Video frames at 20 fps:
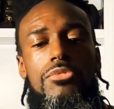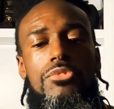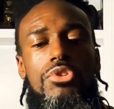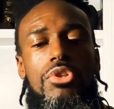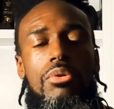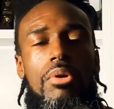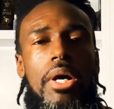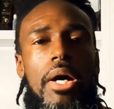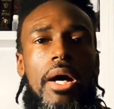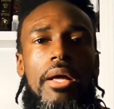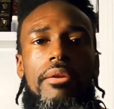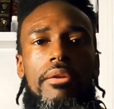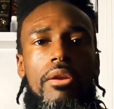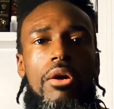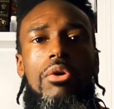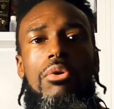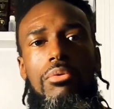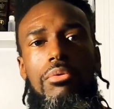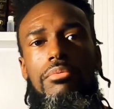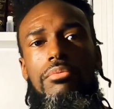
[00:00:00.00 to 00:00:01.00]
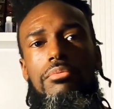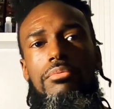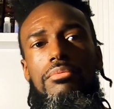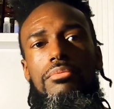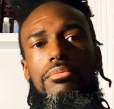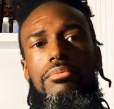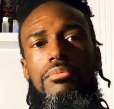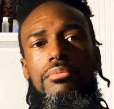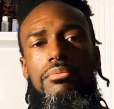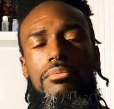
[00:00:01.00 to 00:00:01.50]
So I know
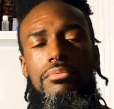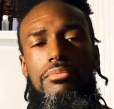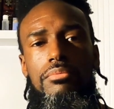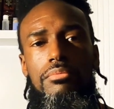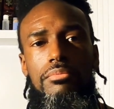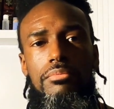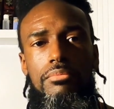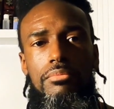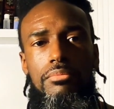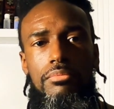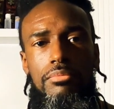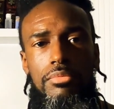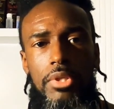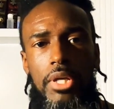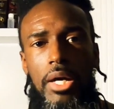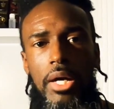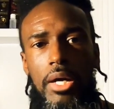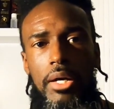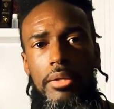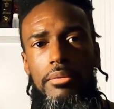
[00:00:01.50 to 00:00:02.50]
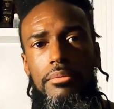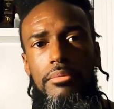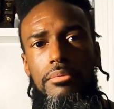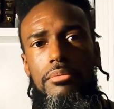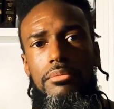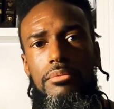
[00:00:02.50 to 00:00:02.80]
God,